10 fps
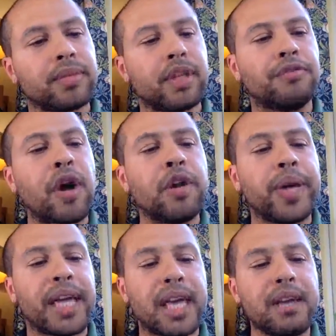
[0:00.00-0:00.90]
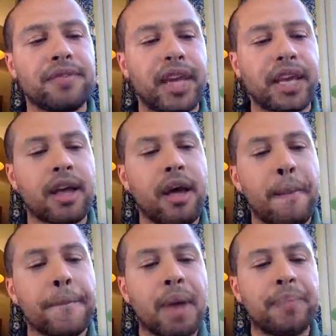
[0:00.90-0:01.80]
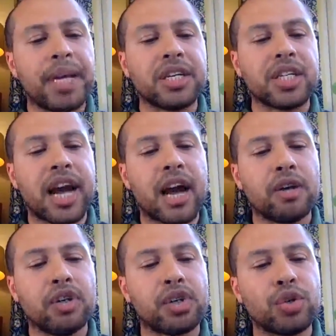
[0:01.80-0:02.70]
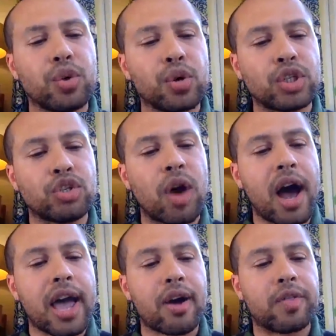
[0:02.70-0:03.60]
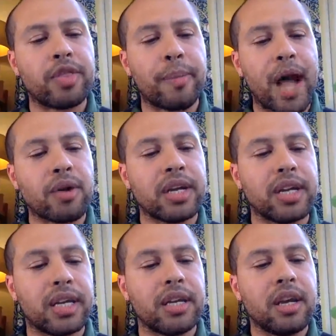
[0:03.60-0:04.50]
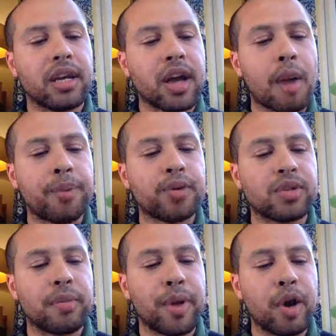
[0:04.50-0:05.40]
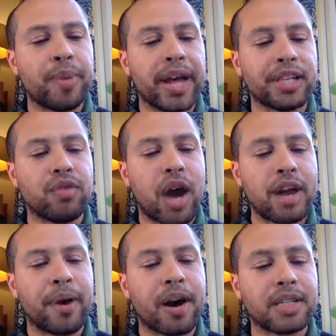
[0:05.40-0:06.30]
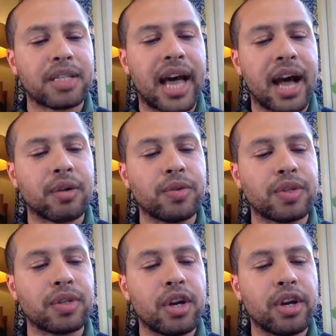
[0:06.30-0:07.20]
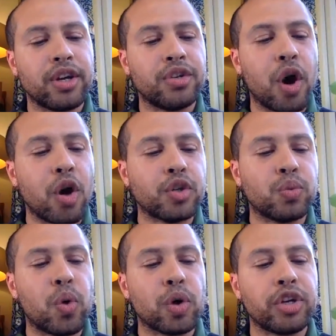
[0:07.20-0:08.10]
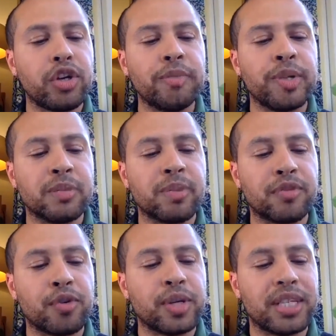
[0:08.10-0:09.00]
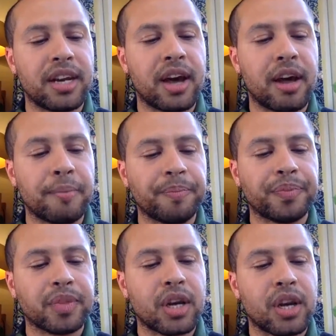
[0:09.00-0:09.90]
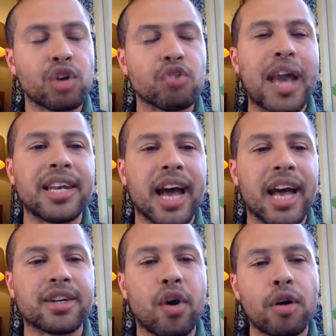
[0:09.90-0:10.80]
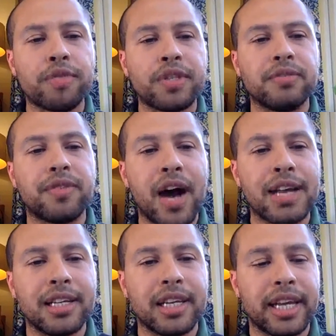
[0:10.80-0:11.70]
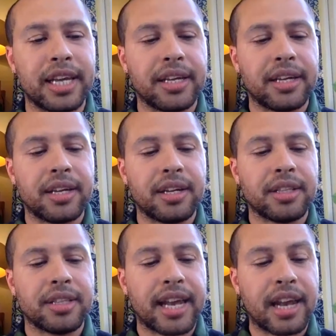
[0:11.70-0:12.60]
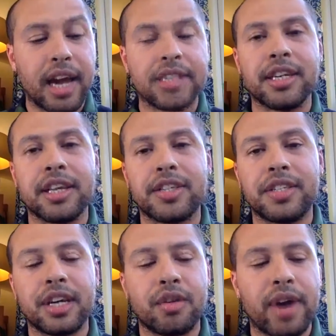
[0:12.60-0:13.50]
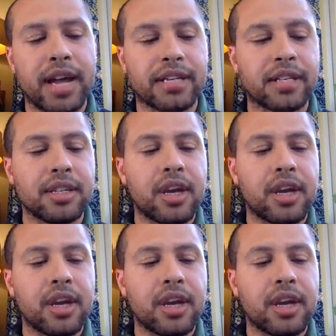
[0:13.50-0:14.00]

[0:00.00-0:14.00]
The following evening, my beach towel and shorts dry on the balcony. Couples on mopeds ride past the house. Dogs walk humans before dinner. Grandad coughs violently, then lights another cigarette.